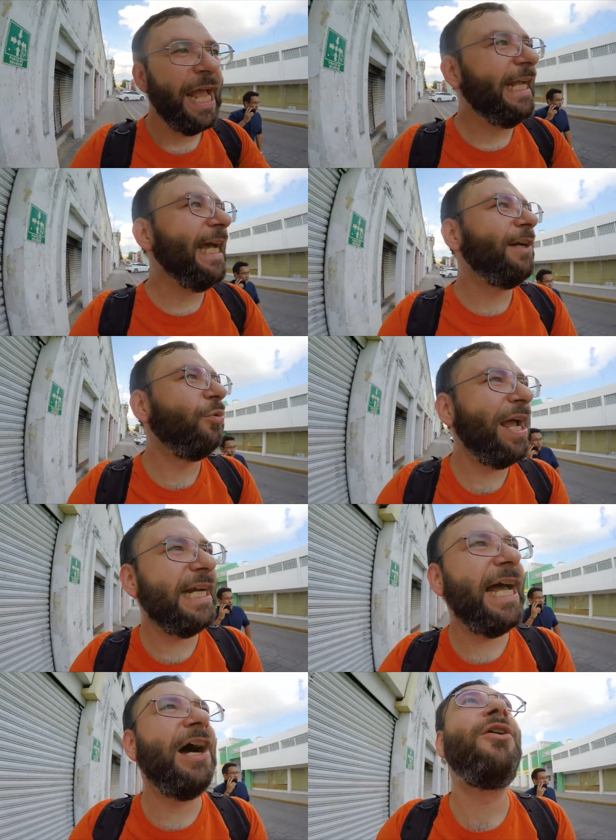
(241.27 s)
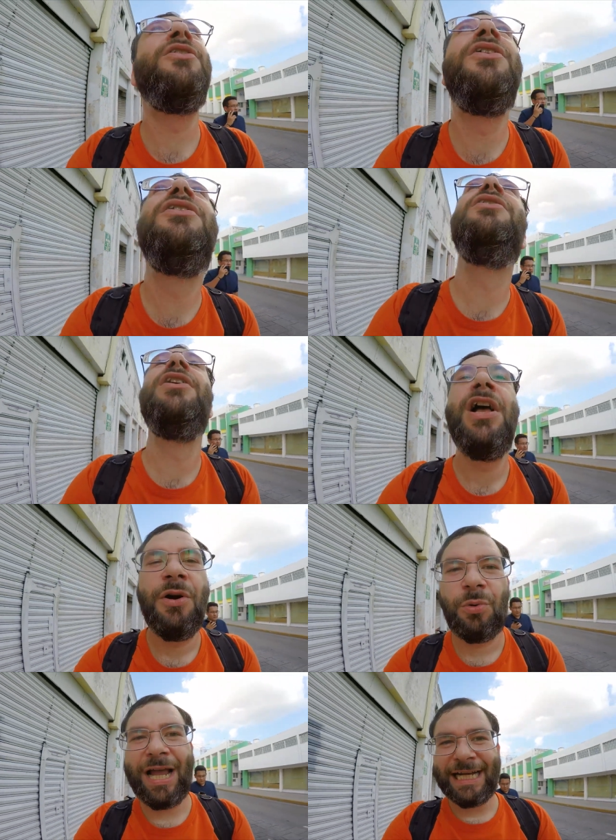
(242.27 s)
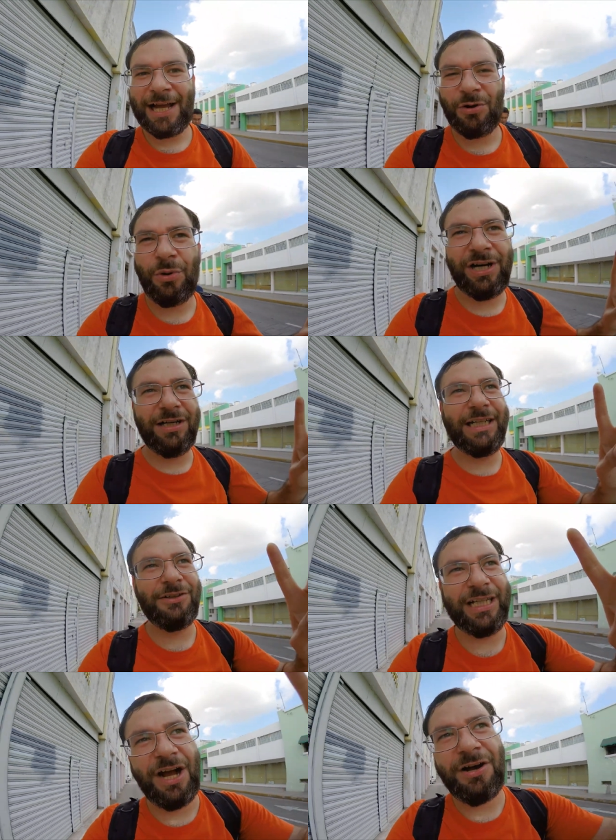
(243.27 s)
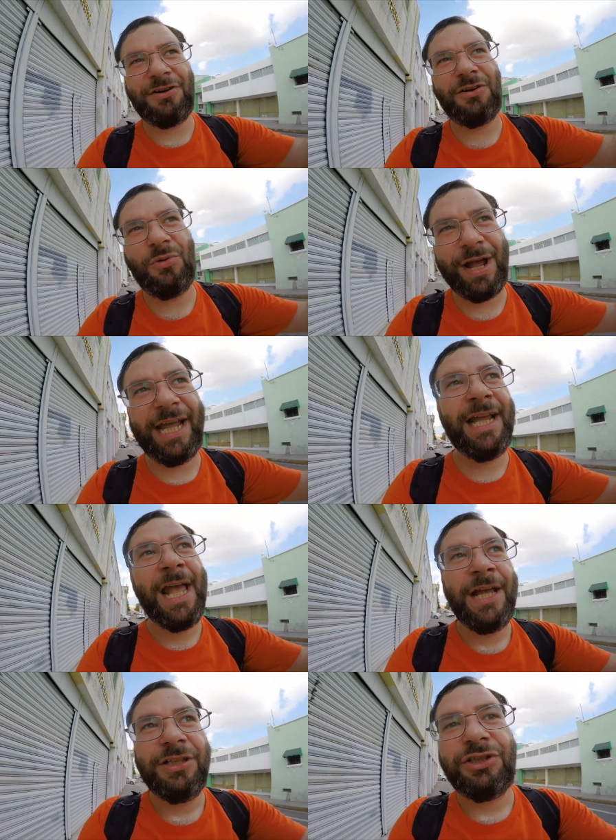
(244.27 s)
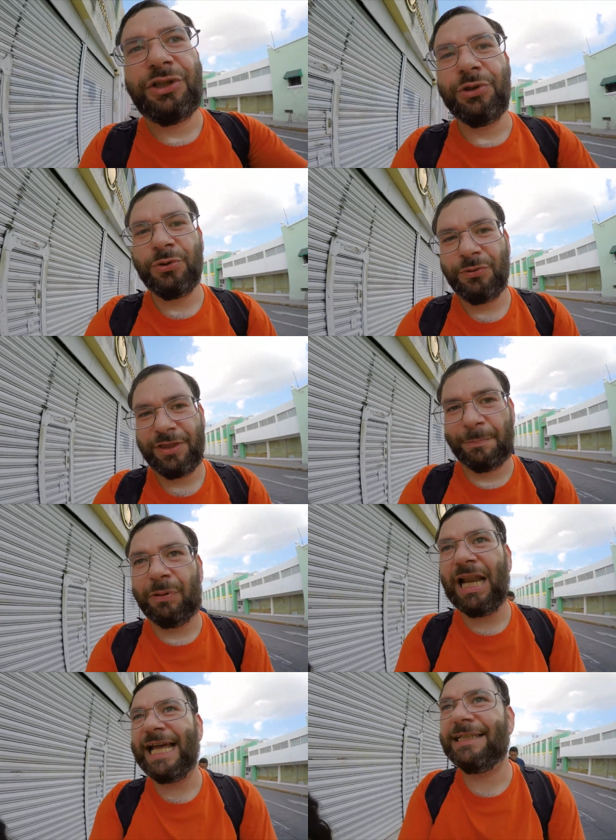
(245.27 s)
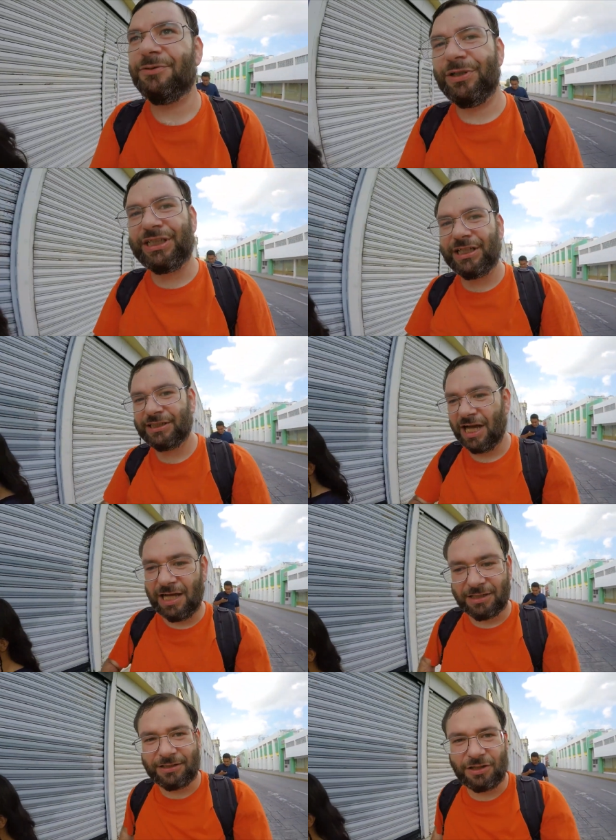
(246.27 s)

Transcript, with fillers: again, right now, right now we're literally on our way to the place which is uh,